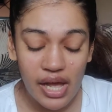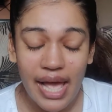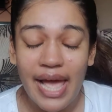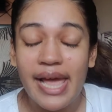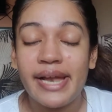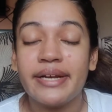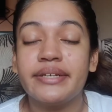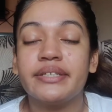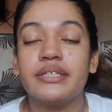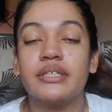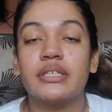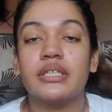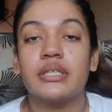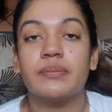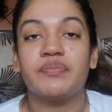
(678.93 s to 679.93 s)
And
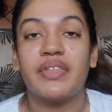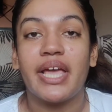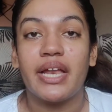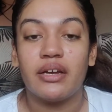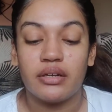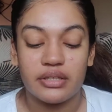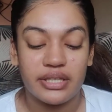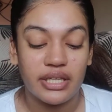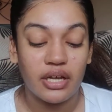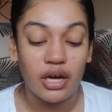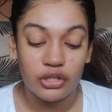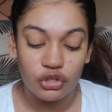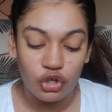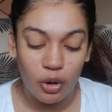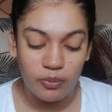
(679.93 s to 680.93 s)
uh, then the
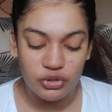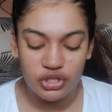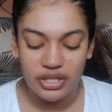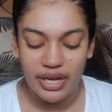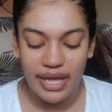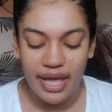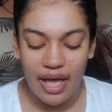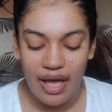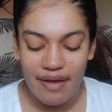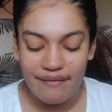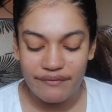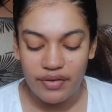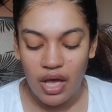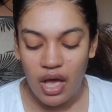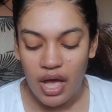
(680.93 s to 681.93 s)
other option that I
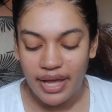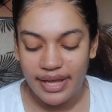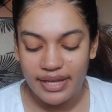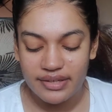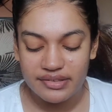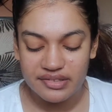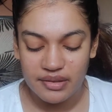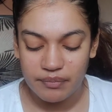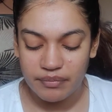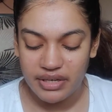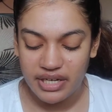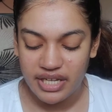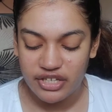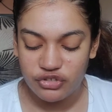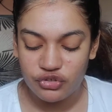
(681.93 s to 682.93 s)
have is
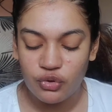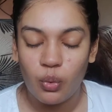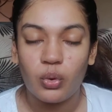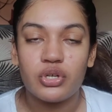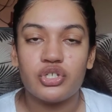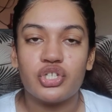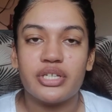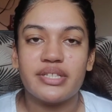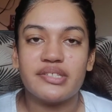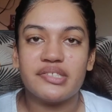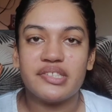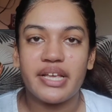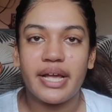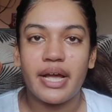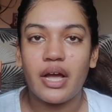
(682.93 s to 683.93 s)
the So
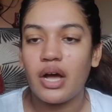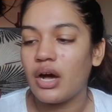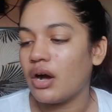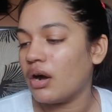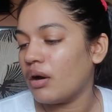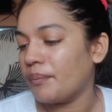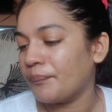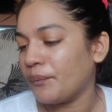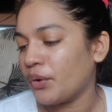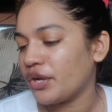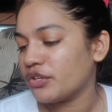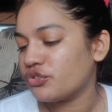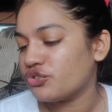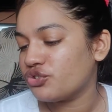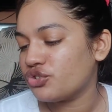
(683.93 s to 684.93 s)
Ginseng uh,
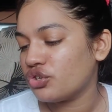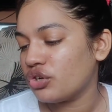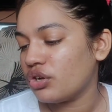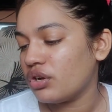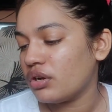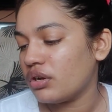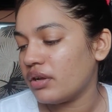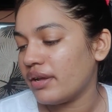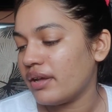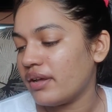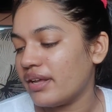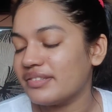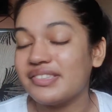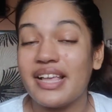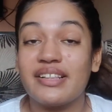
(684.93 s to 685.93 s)
Moisture
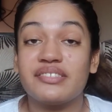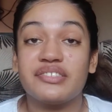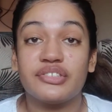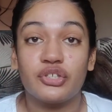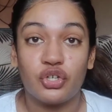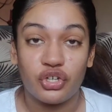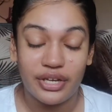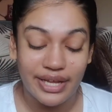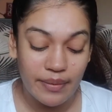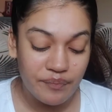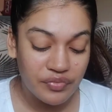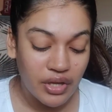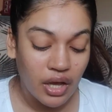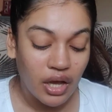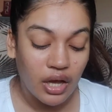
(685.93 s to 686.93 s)
Essence
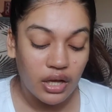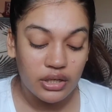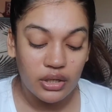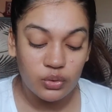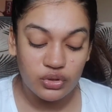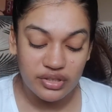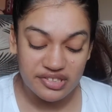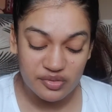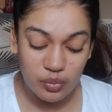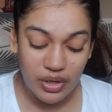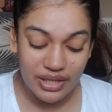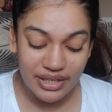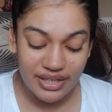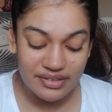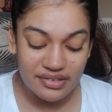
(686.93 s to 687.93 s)
Cream. Now this
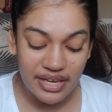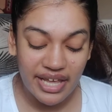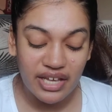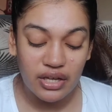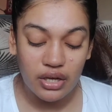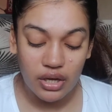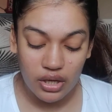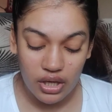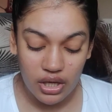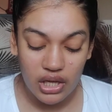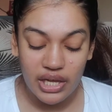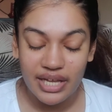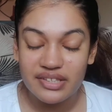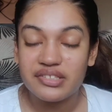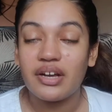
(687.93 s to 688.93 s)
one is like
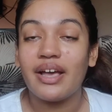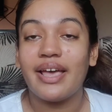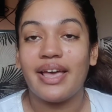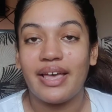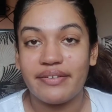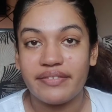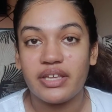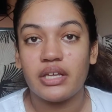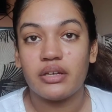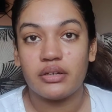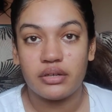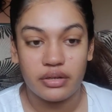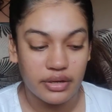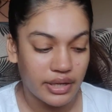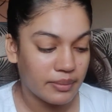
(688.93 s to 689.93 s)
it's a heavy
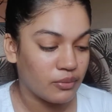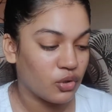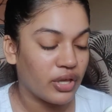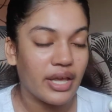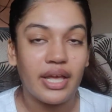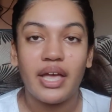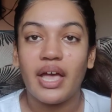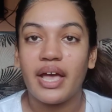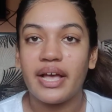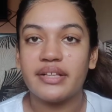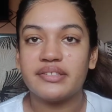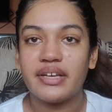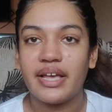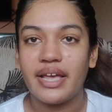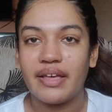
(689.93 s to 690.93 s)
cream okay
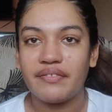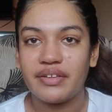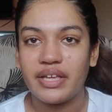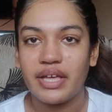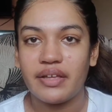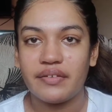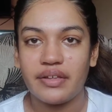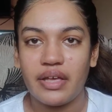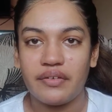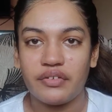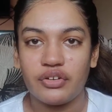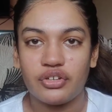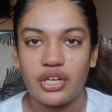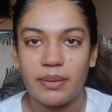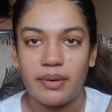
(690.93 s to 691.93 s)
it's a heavy heavy
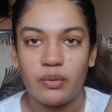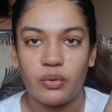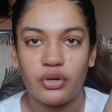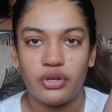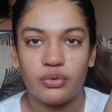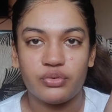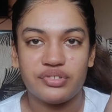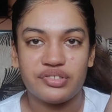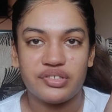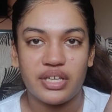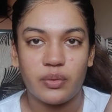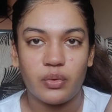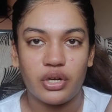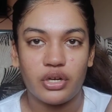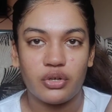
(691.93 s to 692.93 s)
heavy cream i want you to
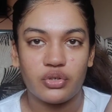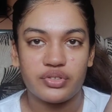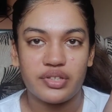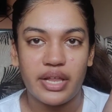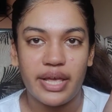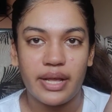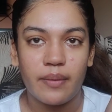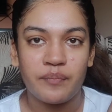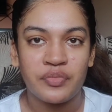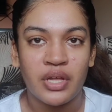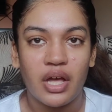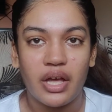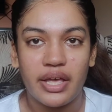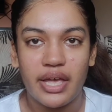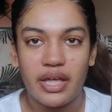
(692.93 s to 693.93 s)
see what it looks like
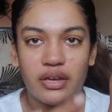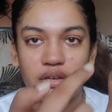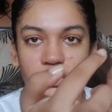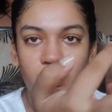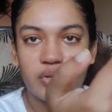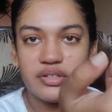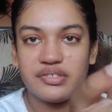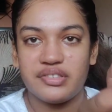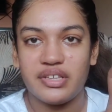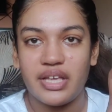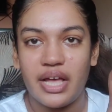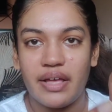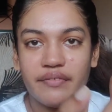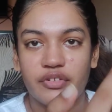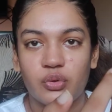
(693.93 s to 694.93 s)
again you can
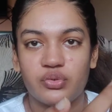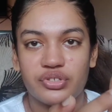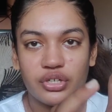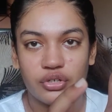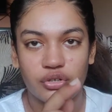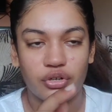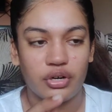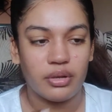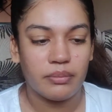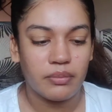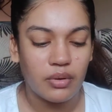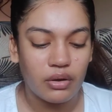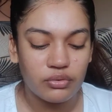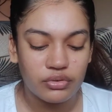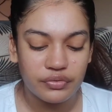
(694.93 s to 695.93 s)
see i've used a good
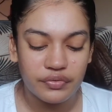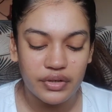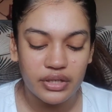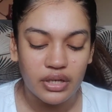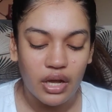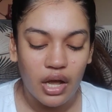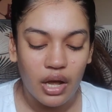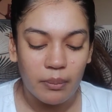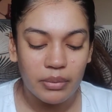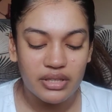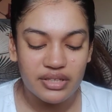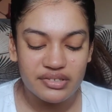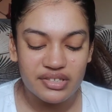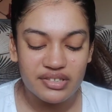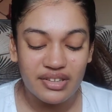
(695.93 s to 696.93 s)
amount of it
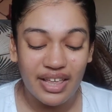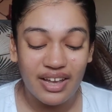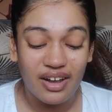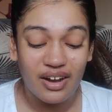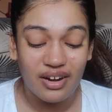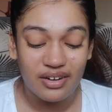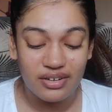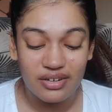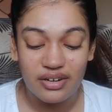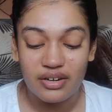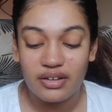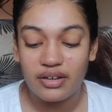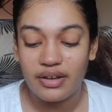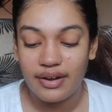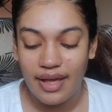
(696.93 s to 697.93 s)
but this is like
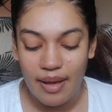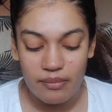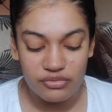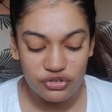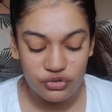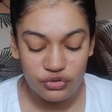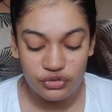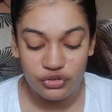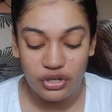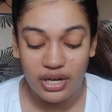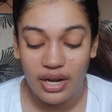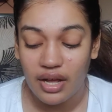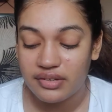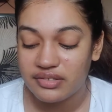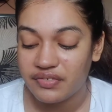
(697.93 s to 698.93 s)
100 grams so it's going
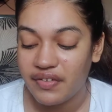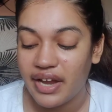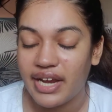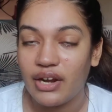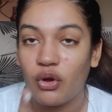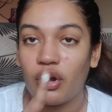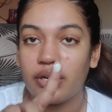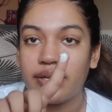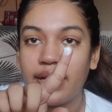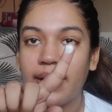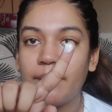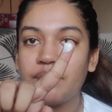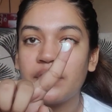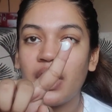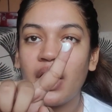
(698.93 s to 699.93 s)
to last a very long
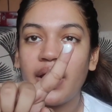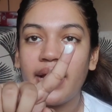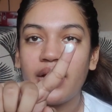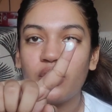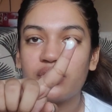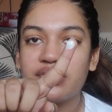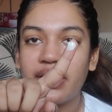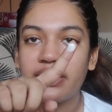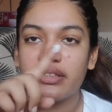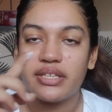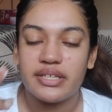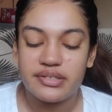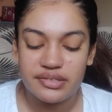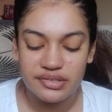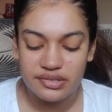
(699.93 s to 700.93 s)
time it looks like
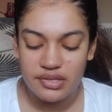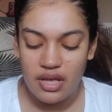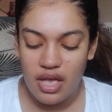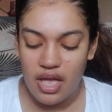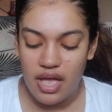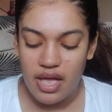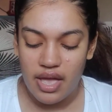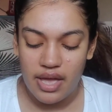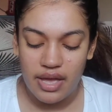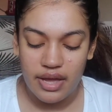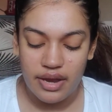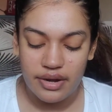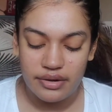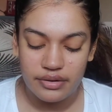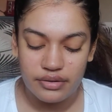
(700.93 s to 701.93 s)
this
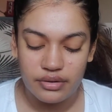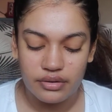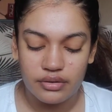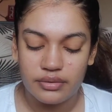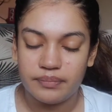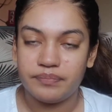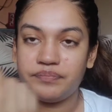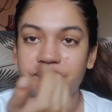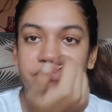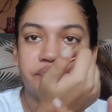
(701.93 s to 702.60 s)
and um,